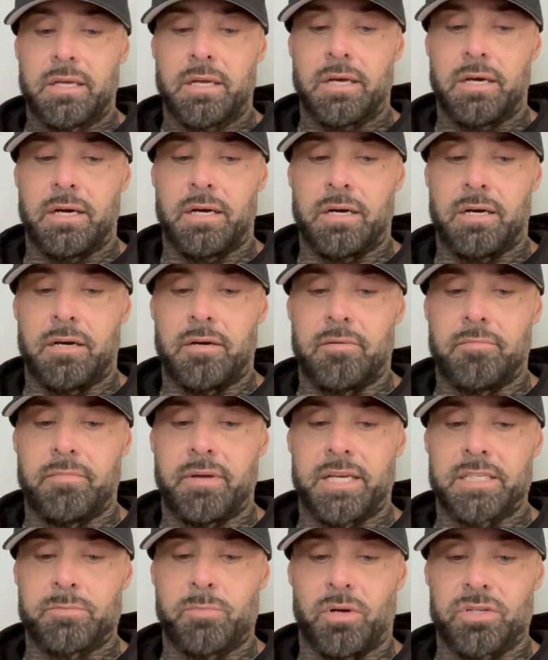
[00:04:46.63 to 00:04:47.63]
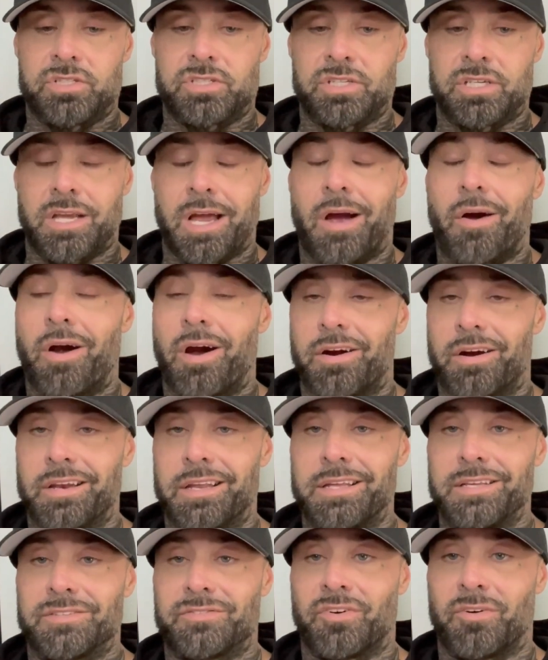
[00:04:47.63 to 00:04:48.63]
As much as how hard it
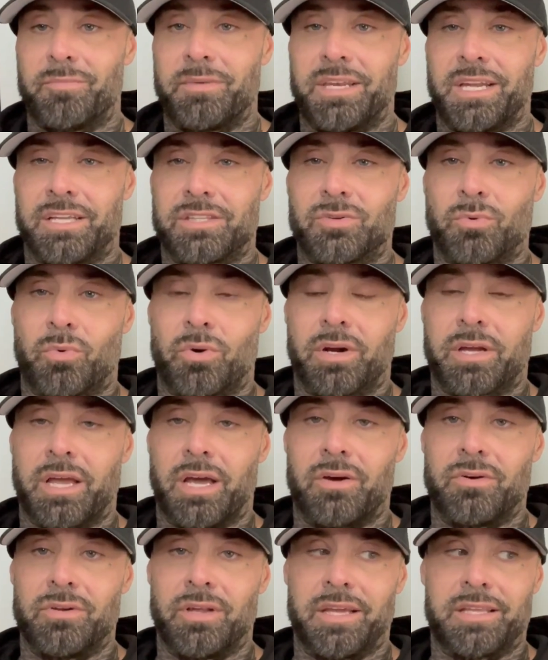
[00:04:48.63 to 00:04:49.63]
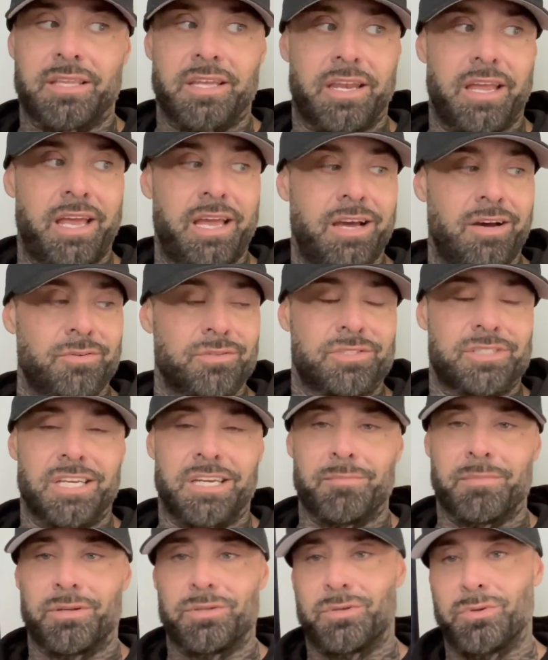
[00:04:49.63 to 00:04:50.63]
is for me not to work out. Like today, I was
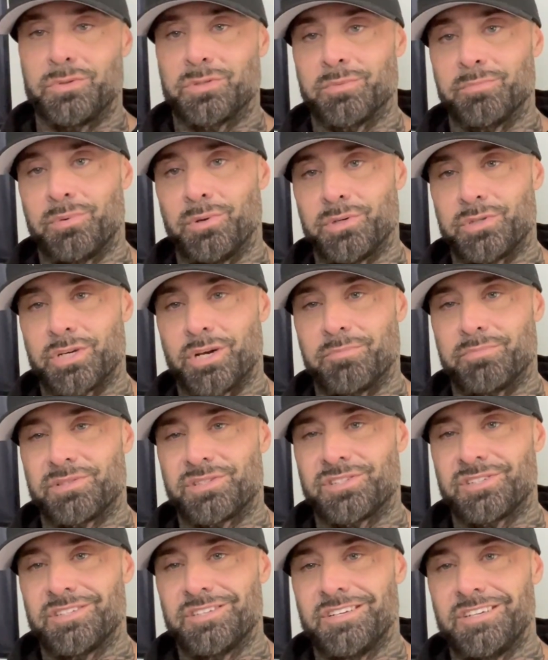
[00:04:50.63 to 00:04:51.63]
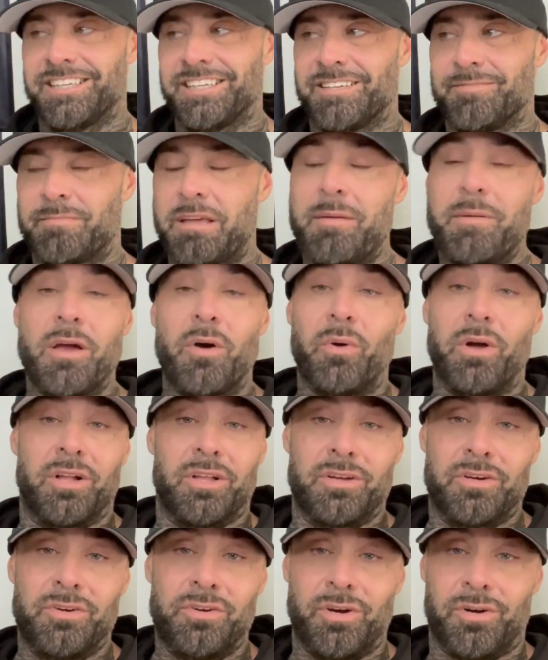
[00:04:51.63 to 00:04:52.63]
thinking about doing some push-ups. Maybe I will,
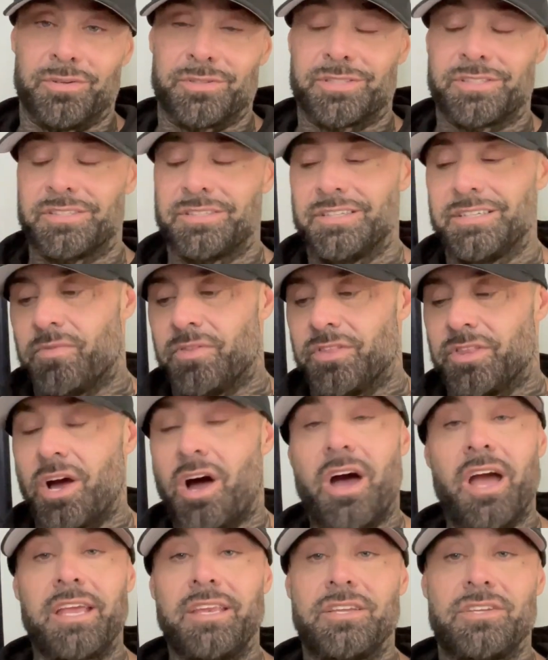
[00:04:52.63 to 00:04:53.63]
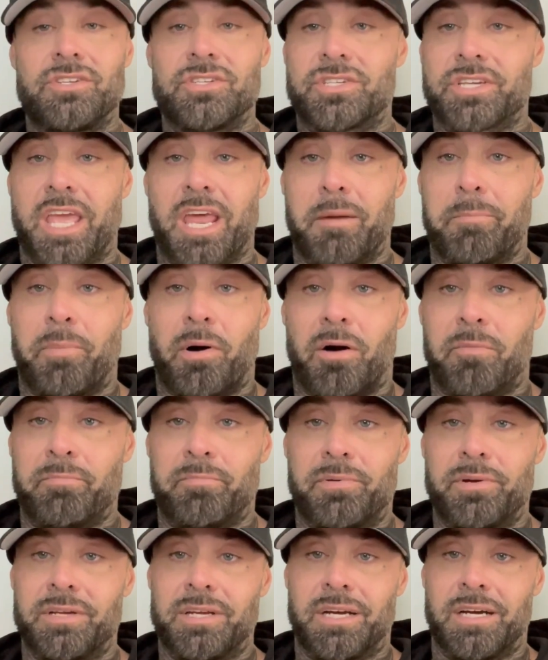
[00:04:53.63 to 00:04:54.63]
who knows? Dying to just get a
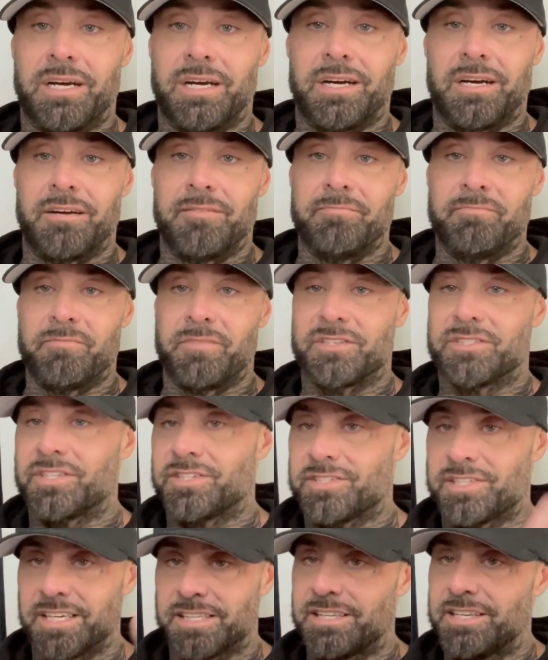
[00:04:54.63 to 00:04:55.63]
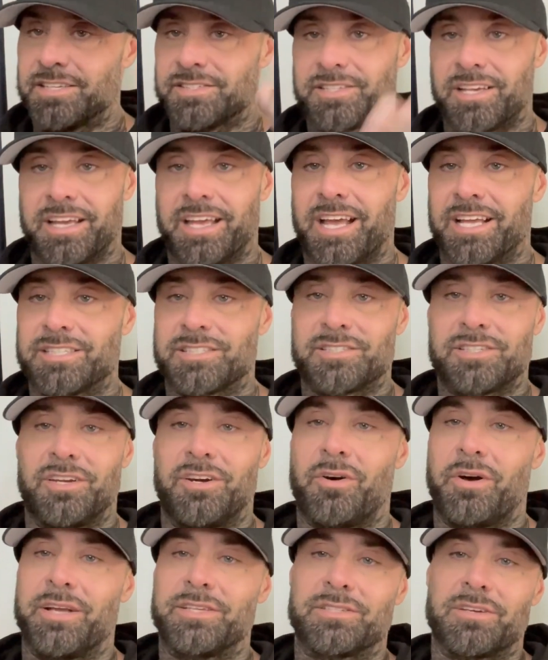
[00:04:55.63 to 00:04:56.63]
pump. It's a sickness, I guess,
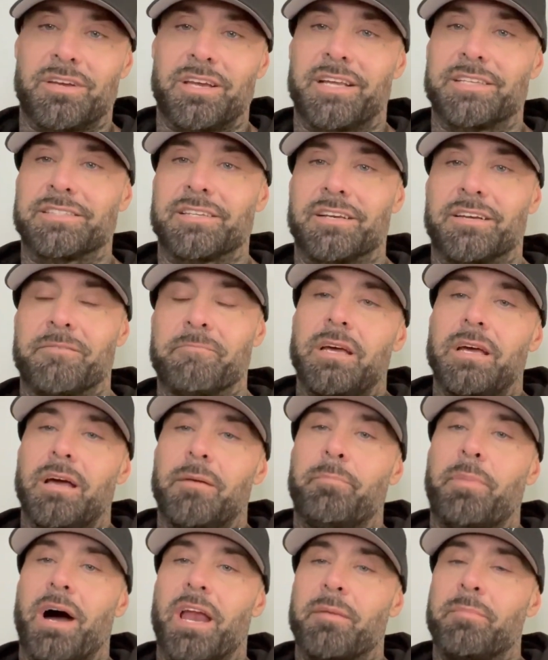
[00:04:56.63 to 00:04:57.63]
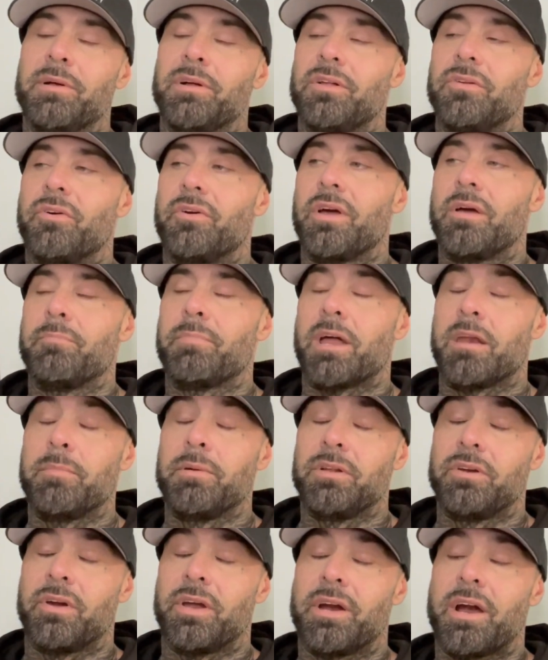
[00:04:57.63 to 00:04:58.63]
as a
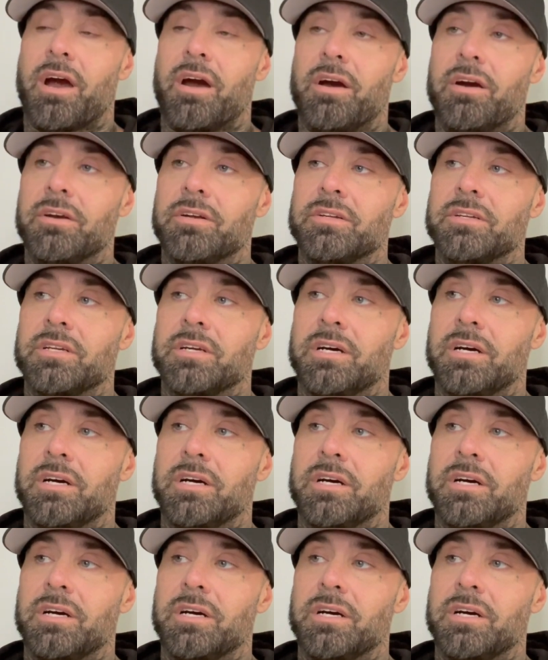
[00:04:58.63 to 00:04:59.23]
bodybuilder at heart.